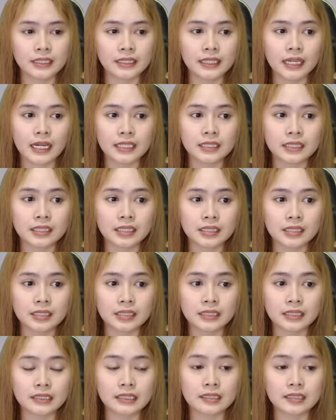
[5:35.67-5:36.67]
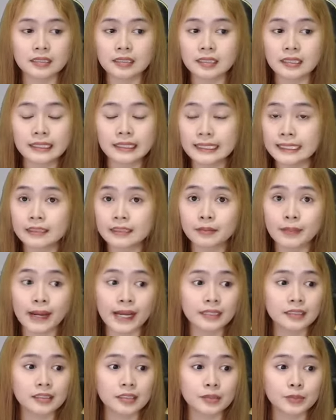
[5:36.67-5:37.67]
Let's hit
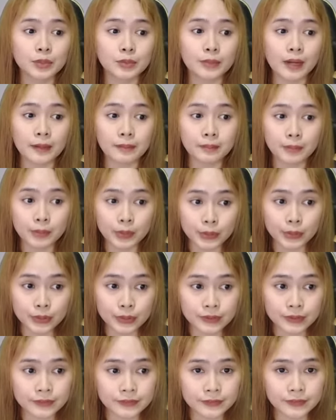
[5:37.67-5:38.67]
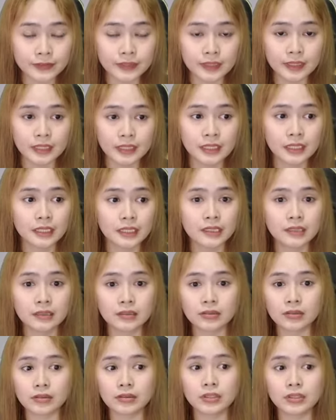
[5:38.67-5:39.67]
maximum approve.
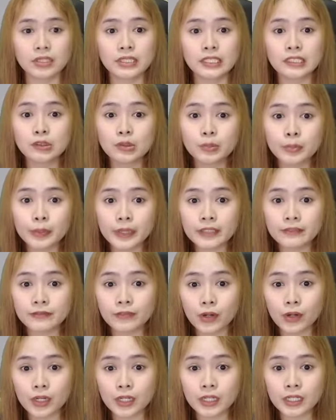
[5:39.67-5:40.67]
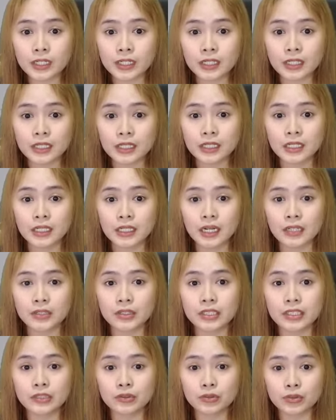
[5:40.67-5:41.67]
So you need to pay for
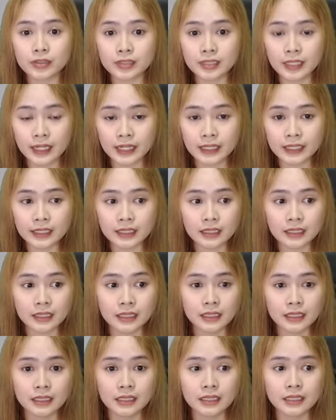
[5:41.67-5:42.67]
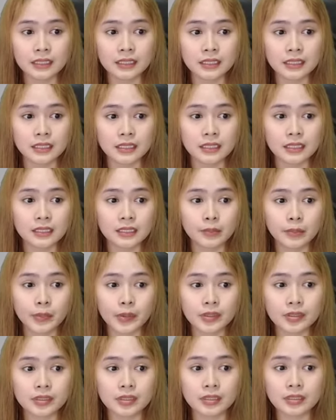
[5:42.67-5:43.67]
you need to sign and
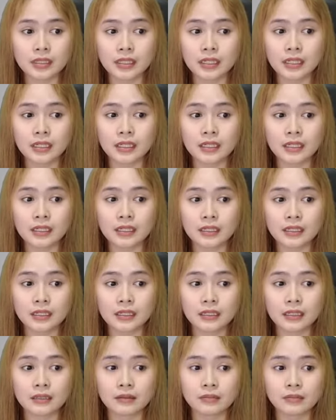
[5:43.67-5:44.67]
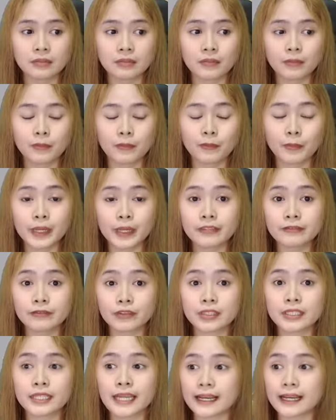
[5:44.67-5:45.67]
deposit and pay
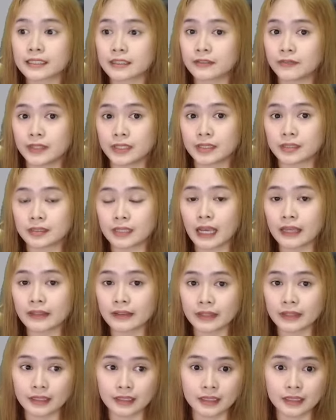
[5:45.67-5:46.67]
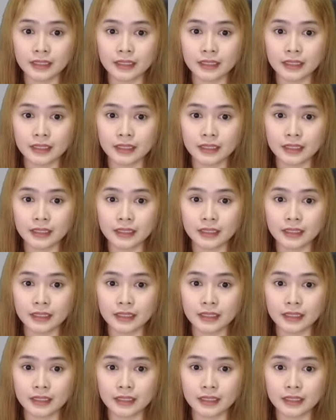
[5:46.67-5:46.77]
for gas fees, I think.